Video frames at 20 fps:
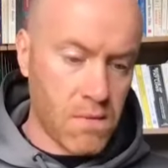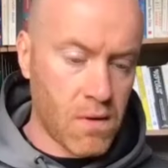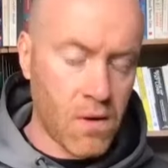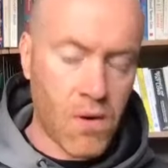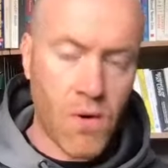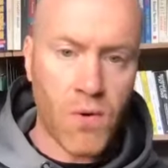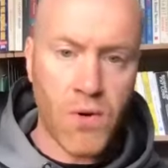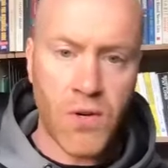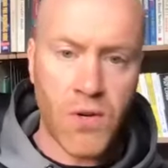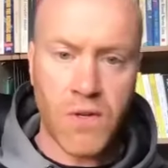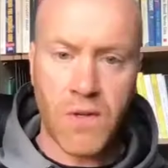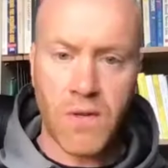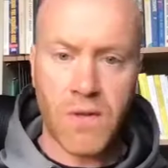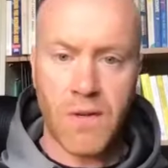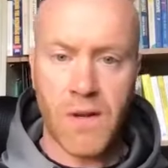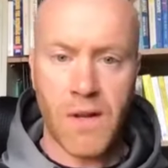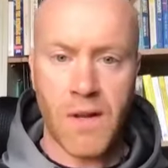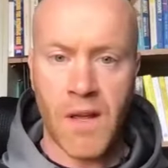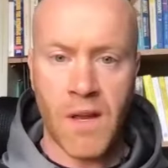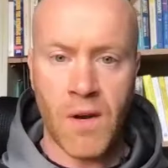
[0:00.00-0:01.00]
Of
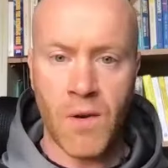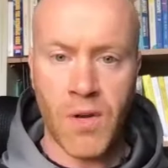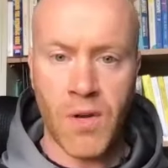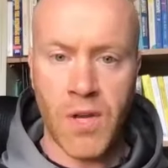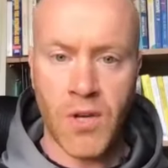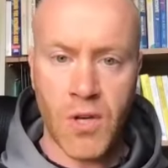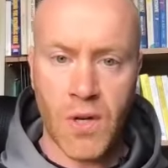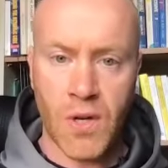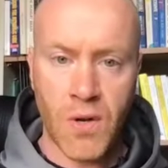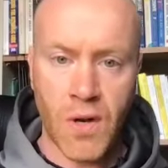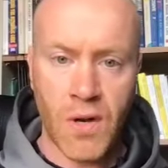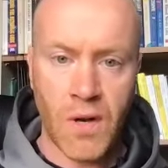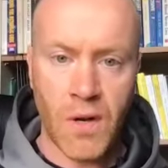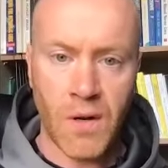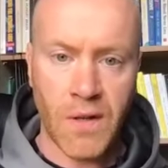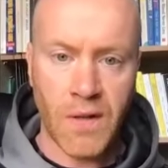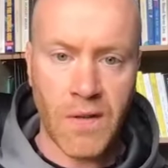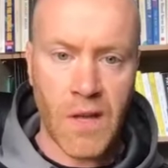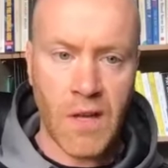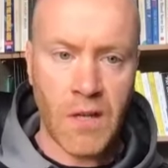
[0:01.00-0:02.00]
course, you know, you should look at all
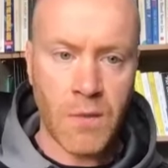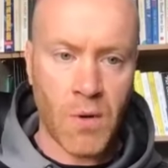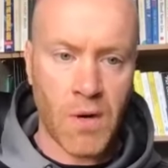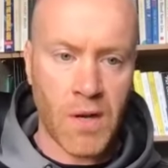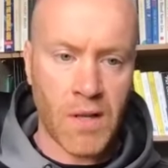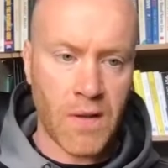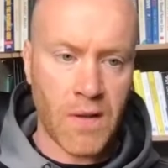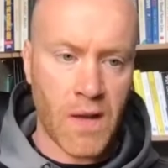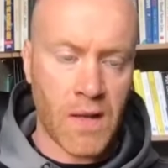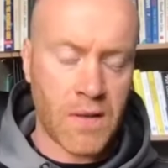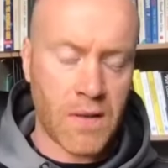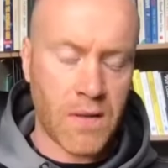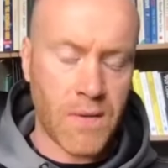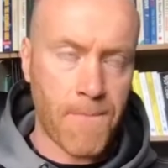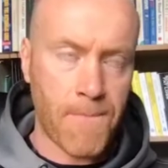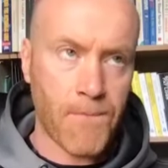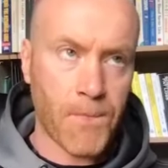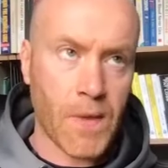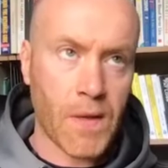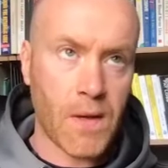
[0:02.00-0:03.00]
these things, but
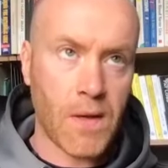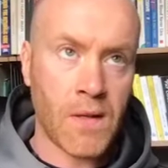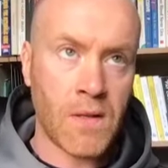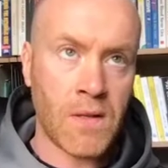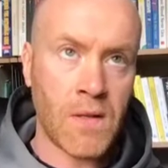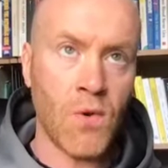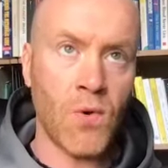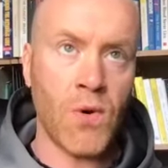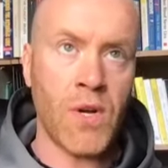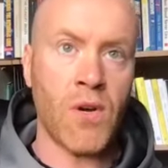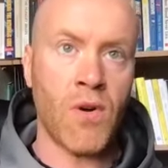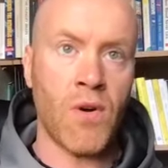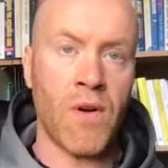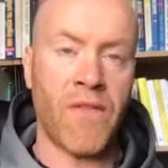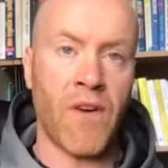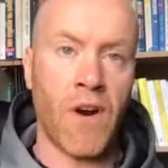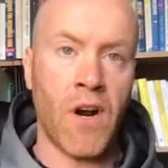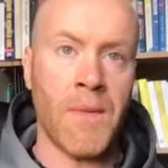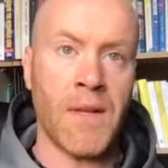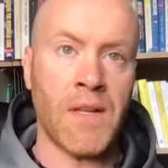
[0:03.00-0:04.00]
it's knowing your
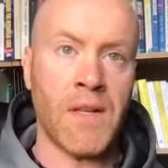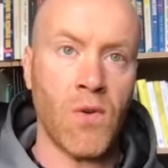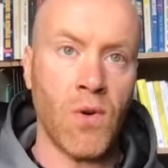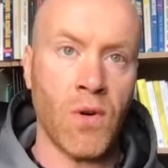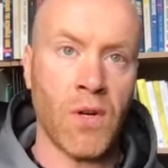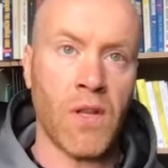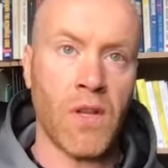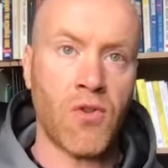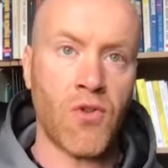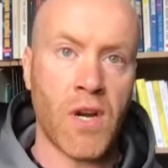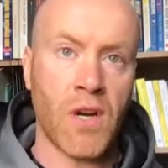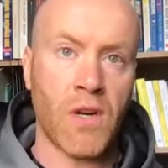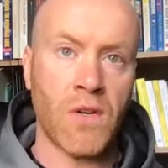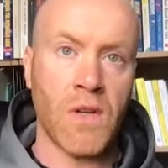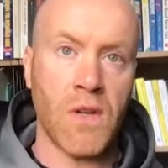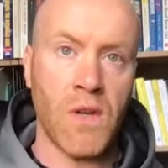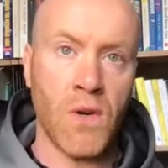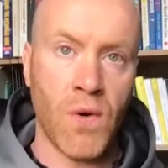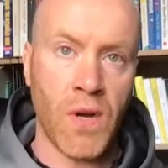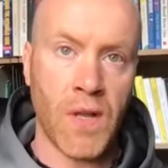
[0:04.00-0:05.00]
environment, knowing the triggers,
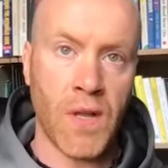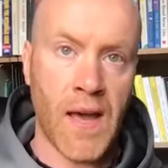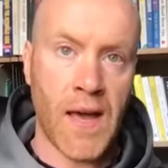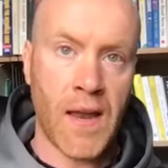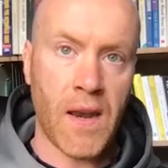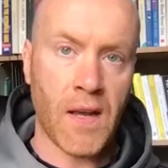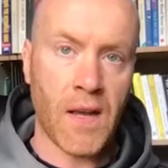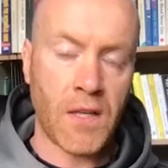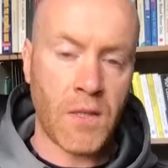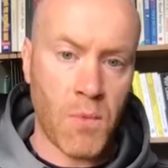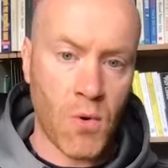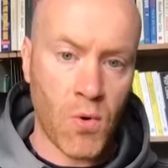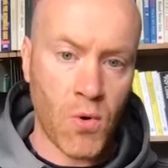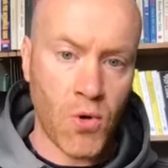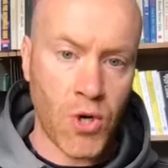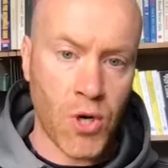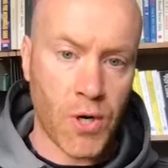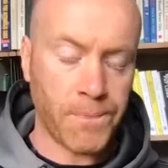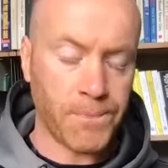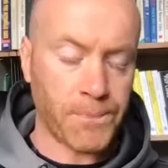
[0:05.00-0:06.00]
and knowing that
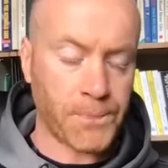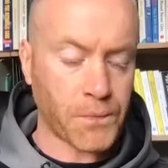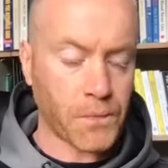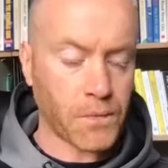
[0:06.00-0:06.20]
exposure.